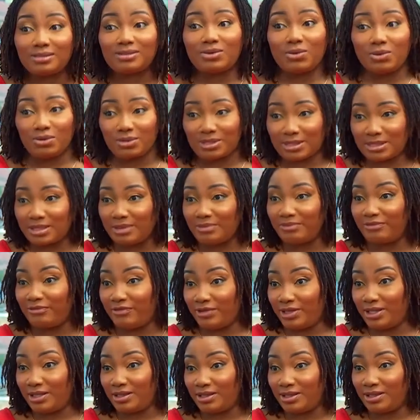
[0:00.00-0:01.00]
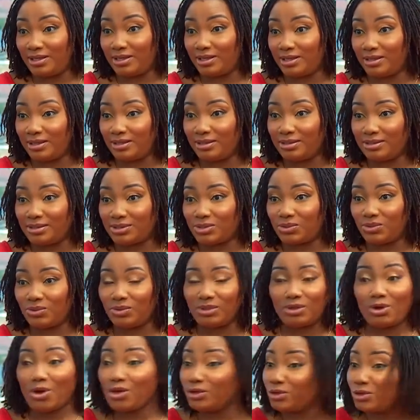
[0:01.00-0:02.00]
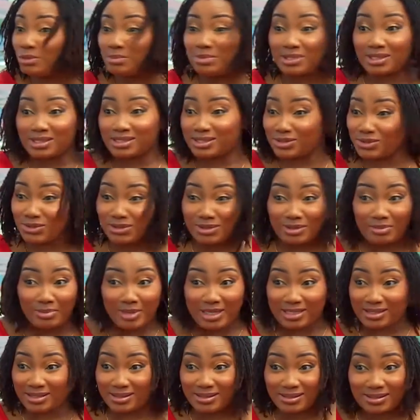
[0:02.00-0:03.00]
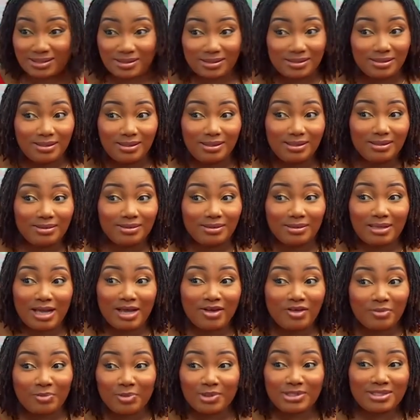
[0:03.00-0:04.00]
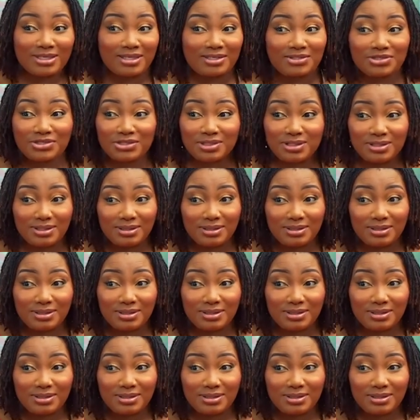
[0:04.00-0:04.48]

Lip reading: go a step further. So condoms are still the best kind of protection?